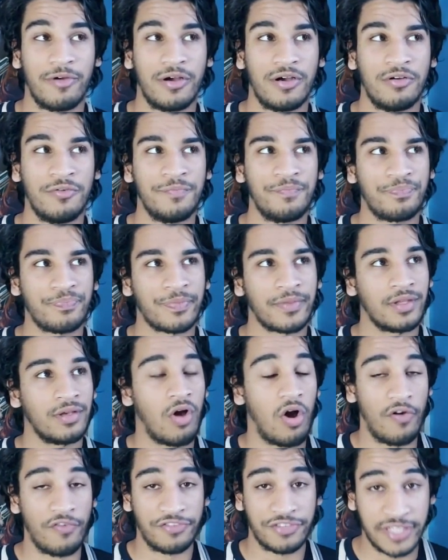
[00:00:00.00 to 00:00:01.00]
Well,
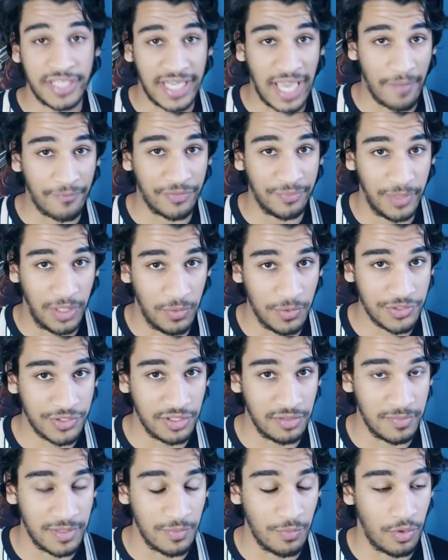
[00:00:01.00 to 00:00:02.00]
obviously Captain Marvel is
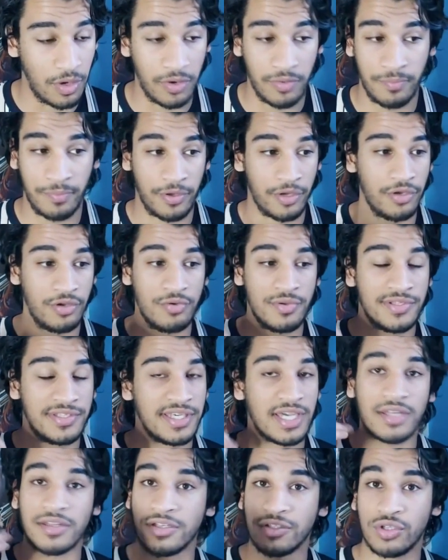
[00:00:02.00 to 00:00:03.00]
going to be one, but who is
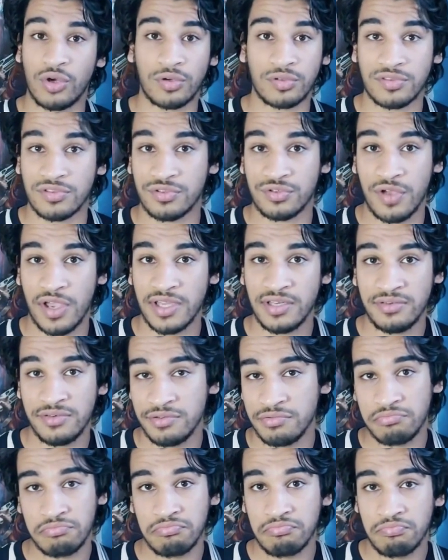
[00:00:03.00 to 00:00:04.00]
the other? Doctor Strange?
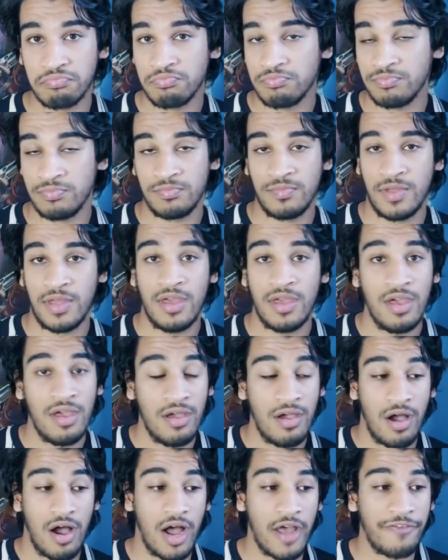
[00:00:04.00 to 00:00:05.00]

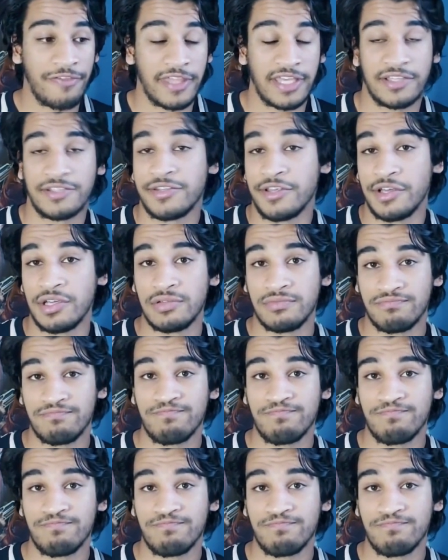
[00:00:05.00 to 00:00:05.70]
I think so.